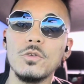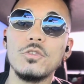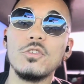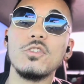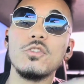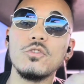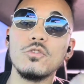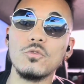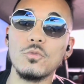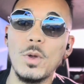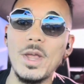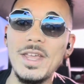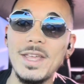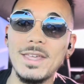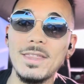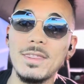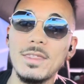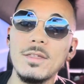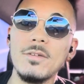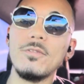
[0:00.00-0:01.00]

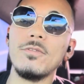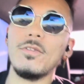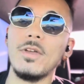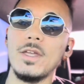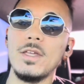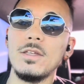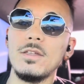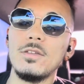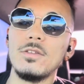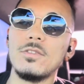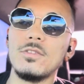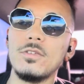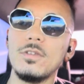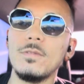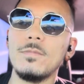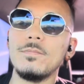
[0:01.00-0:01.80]
strength phase.